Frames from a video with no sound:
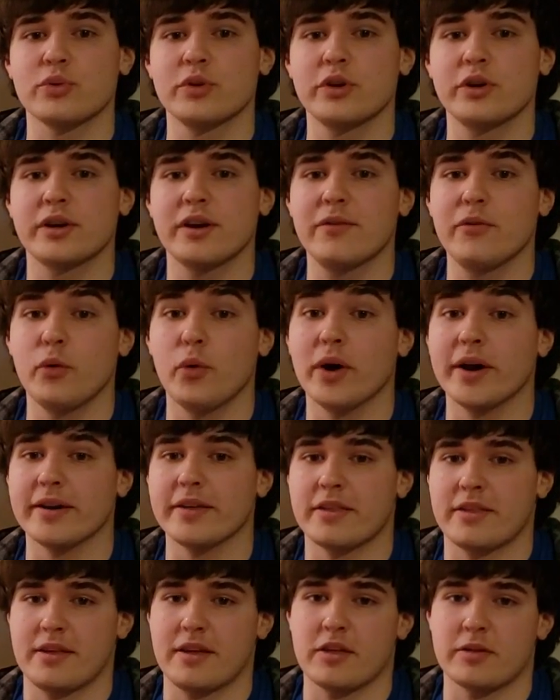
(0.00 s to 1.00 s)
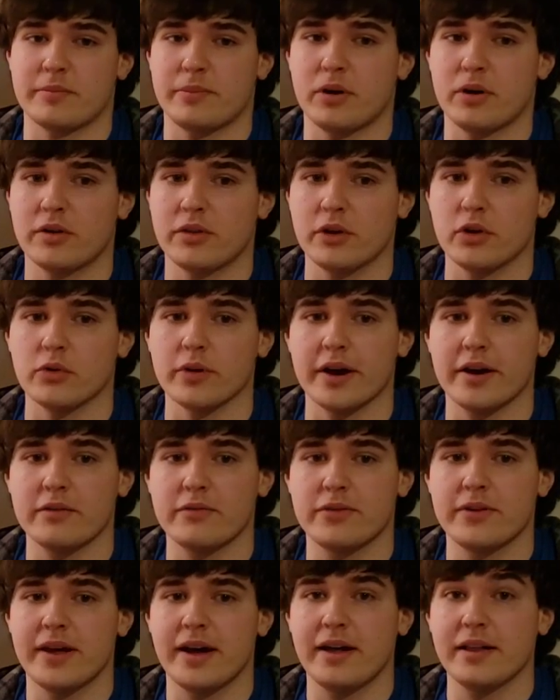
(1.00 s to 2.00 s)
real giveaways as a part of the Grand
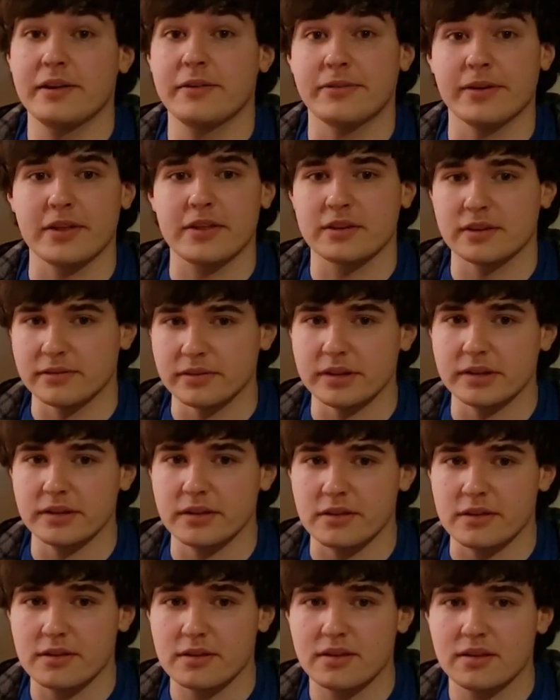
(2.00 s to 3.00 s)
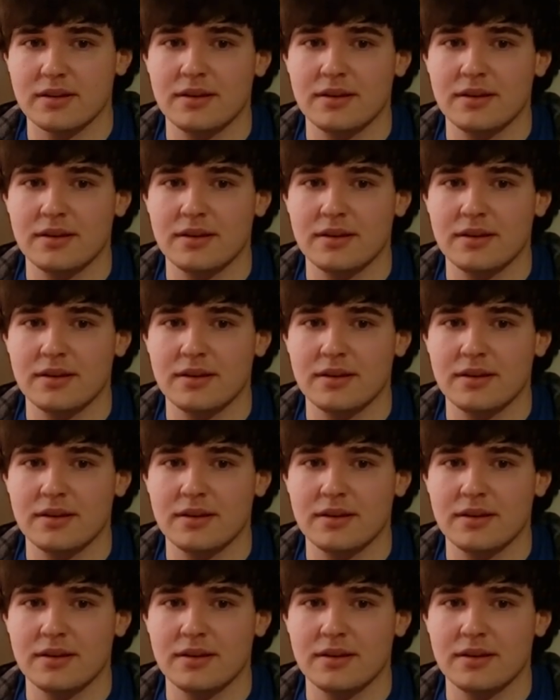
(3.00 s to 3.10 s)
Finale festivities.